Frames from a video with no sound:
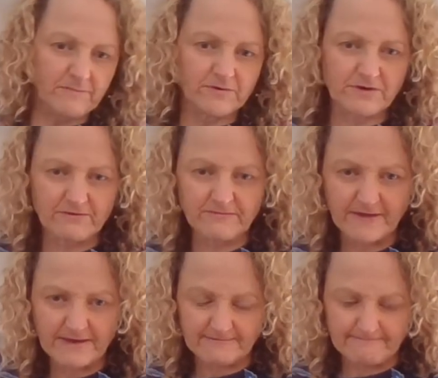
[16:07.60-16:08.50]
put it off
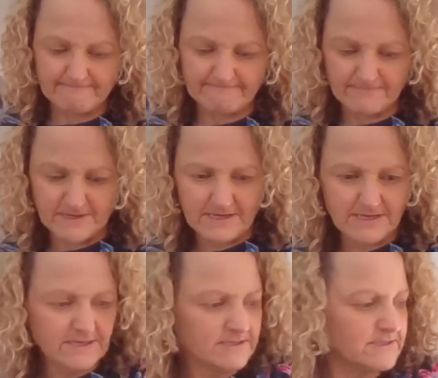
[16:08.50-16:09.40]
that.
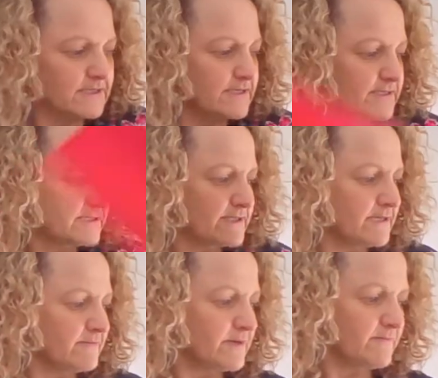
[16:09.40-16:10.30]
You can see
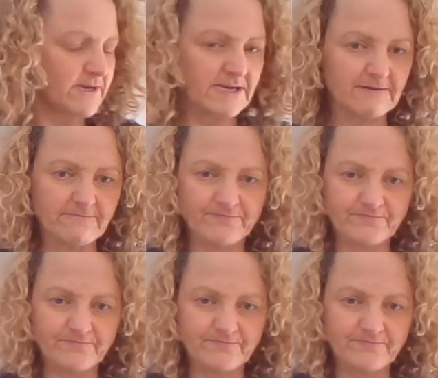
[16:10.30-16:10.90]
a bit better.